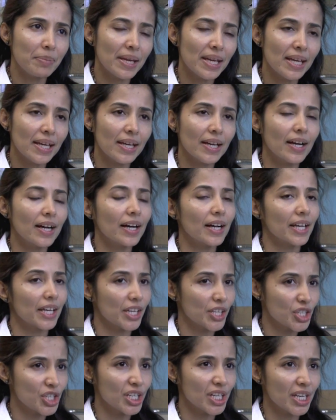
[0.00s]
be uh,
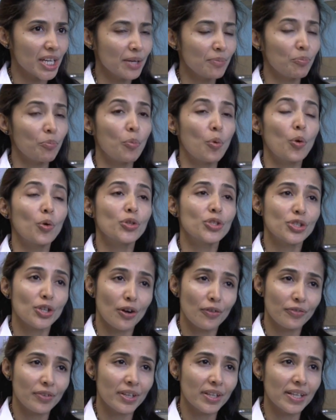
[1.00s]
itchy, most
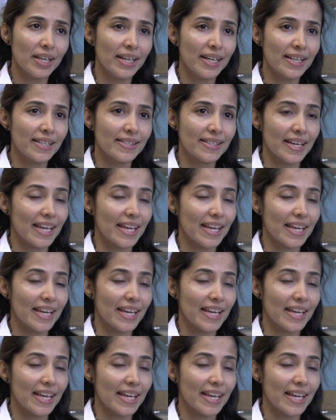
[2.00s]
often it is